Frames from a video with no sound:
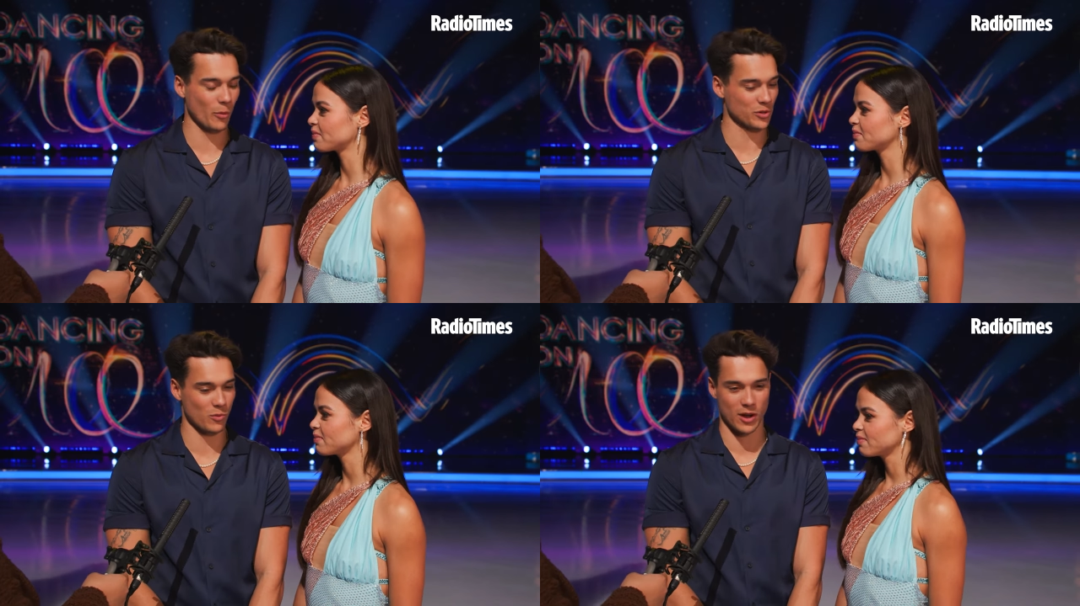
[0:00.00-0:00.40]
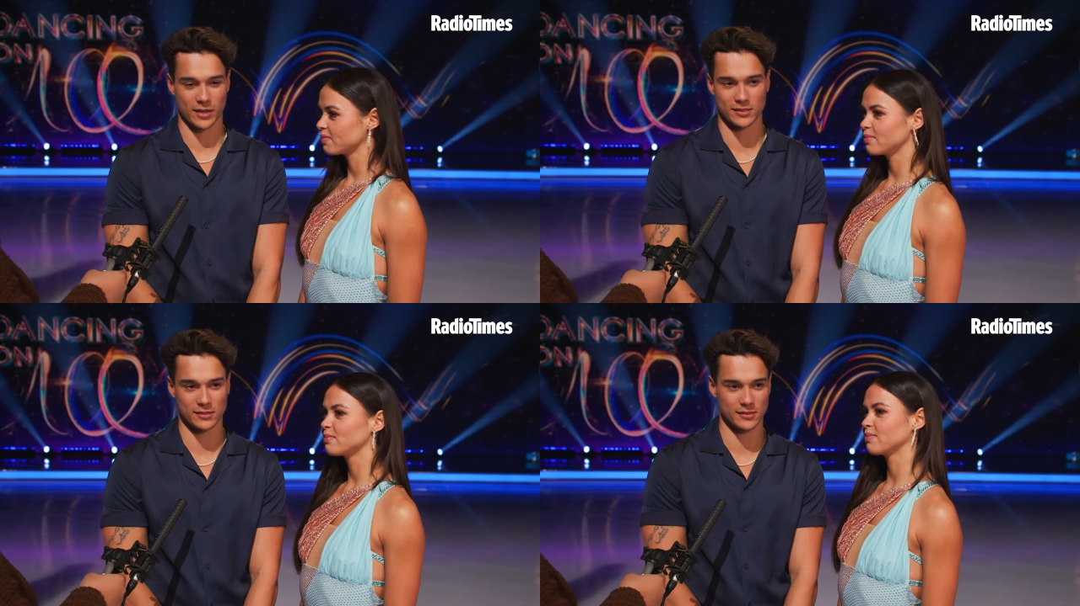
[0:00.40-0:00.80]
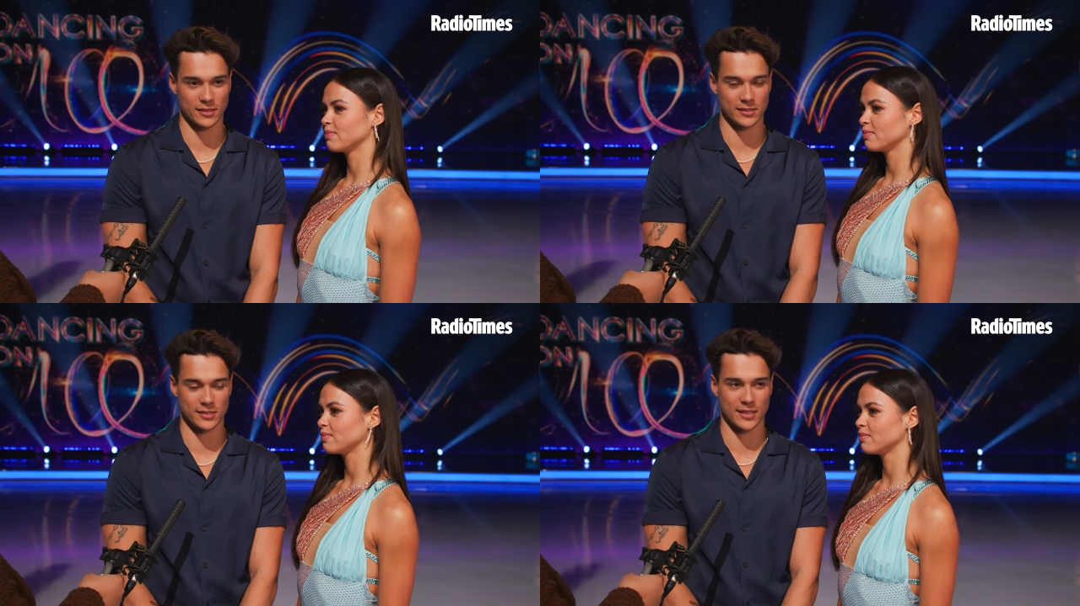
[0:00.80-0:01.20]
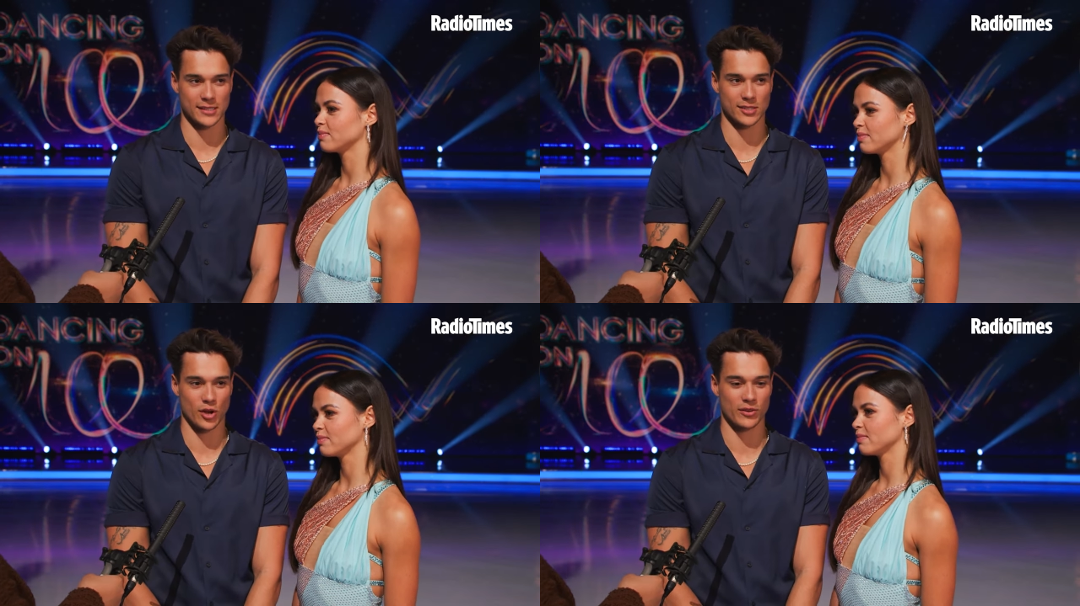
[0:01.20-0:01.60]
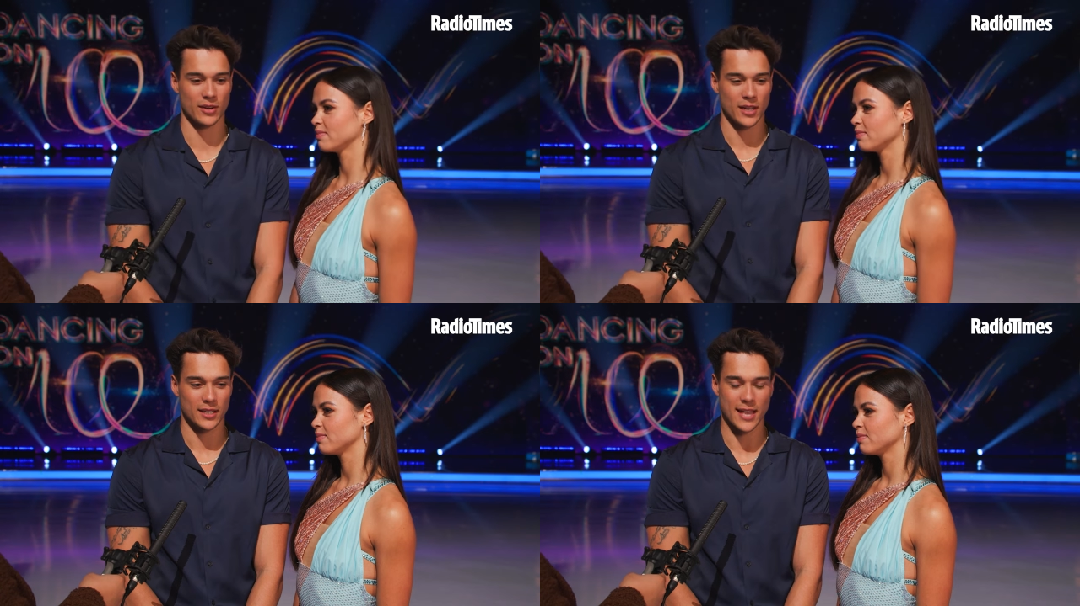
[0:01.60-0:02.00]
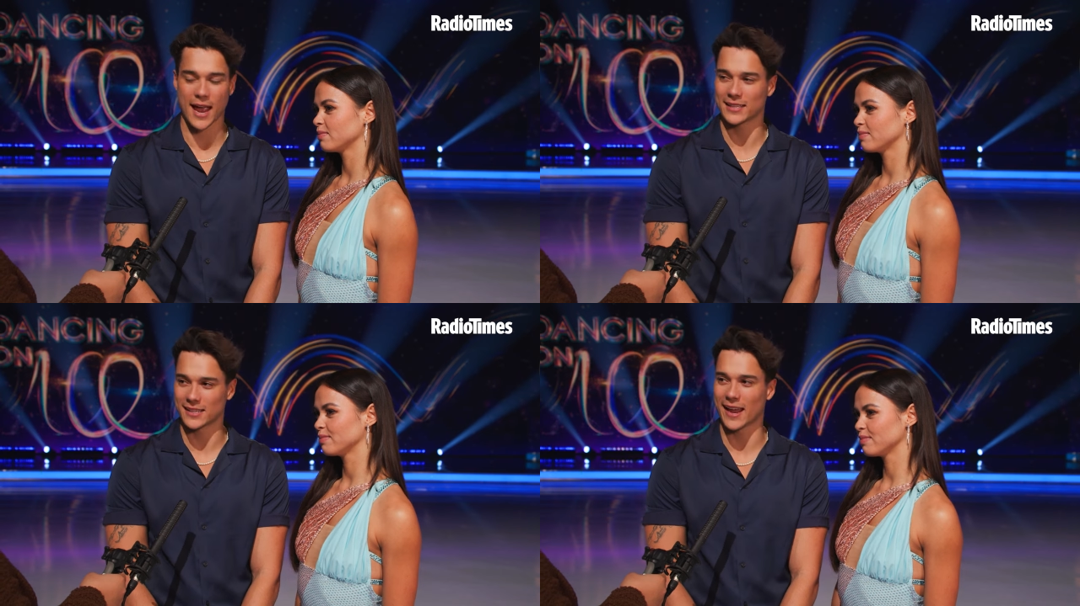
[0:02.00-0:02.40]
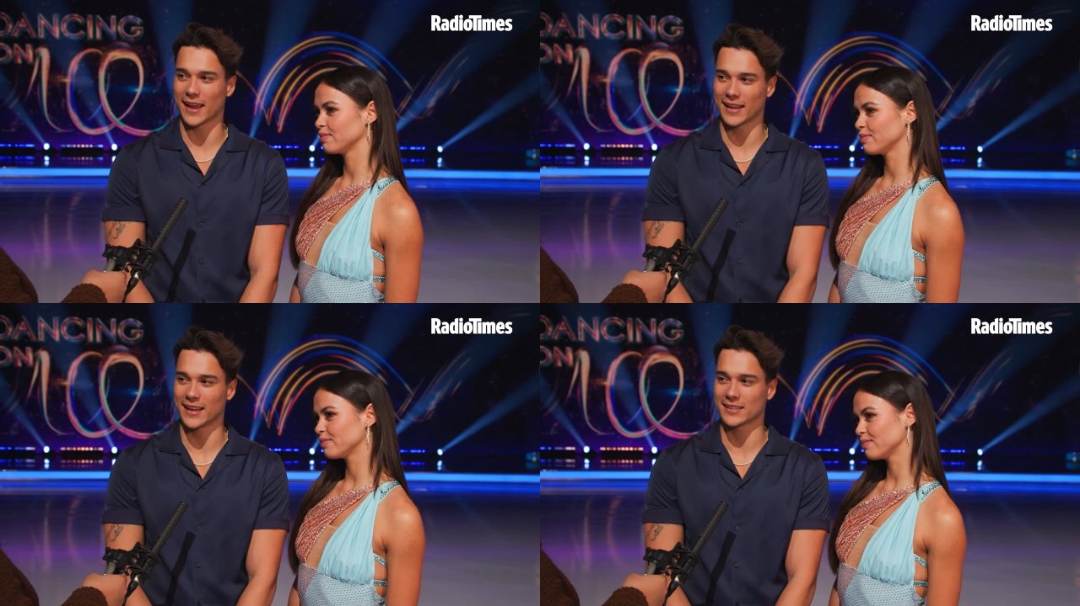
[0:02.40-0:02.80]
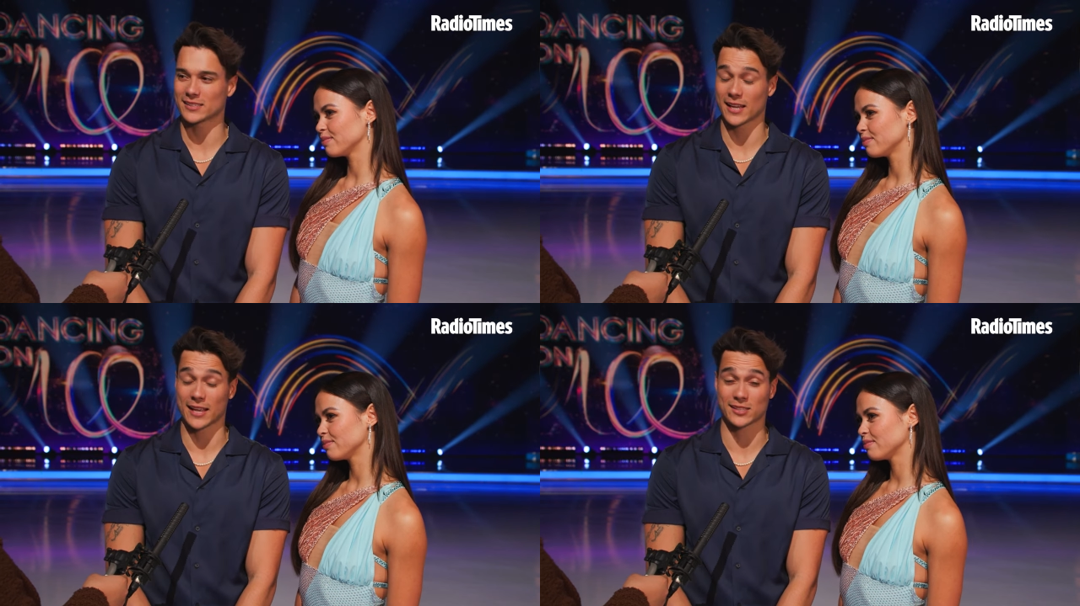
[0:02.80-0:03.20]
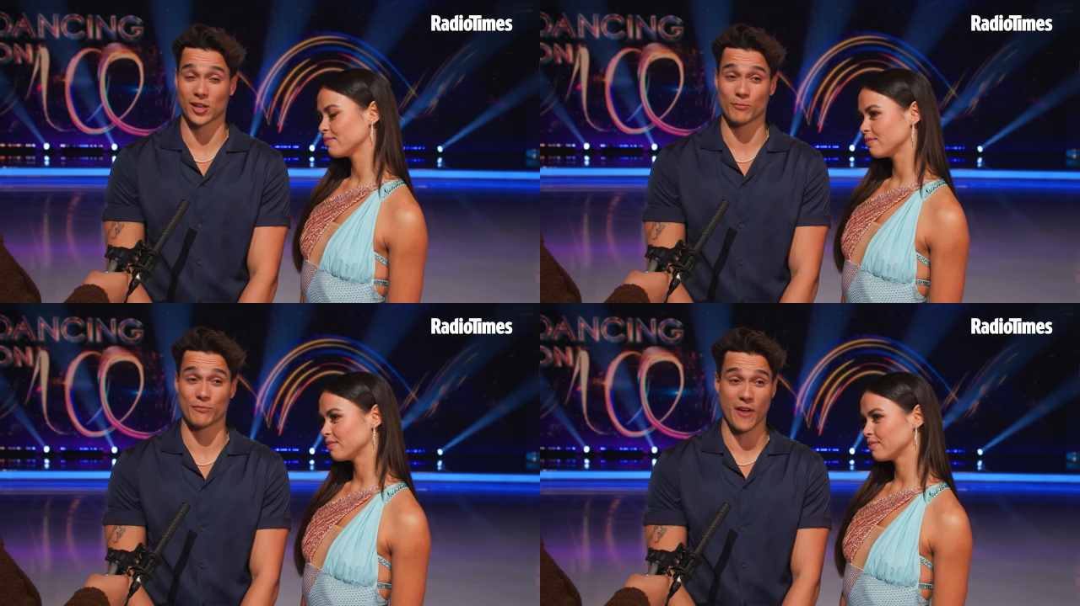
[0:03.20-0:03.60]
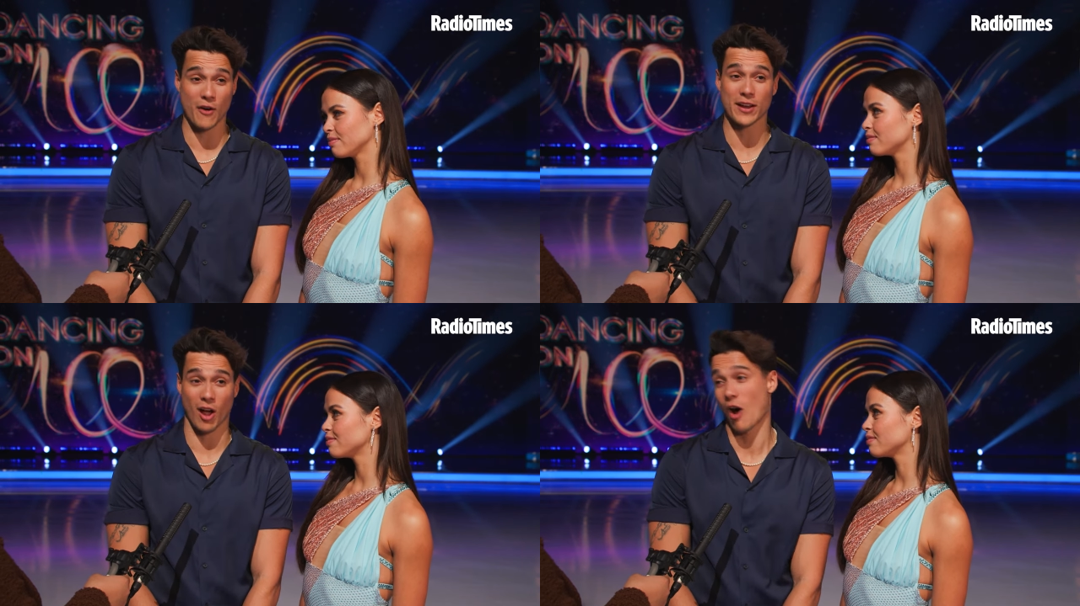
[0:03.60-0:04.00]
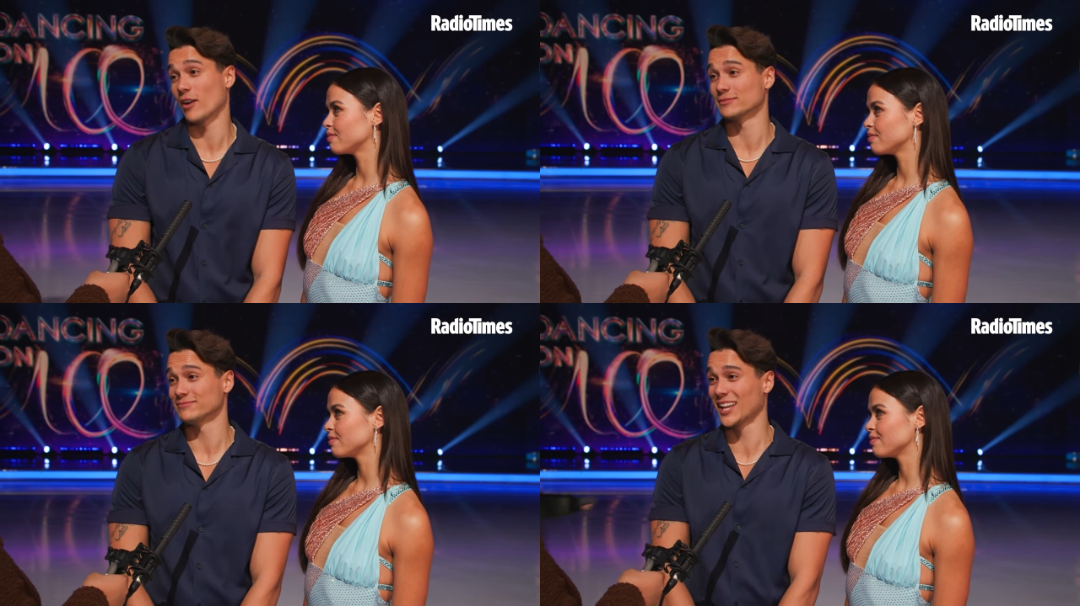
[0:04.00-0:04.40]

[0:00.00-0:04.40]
Speaker 1: so much work in, into this. So, yeah, it's, it, it's, it's very hard.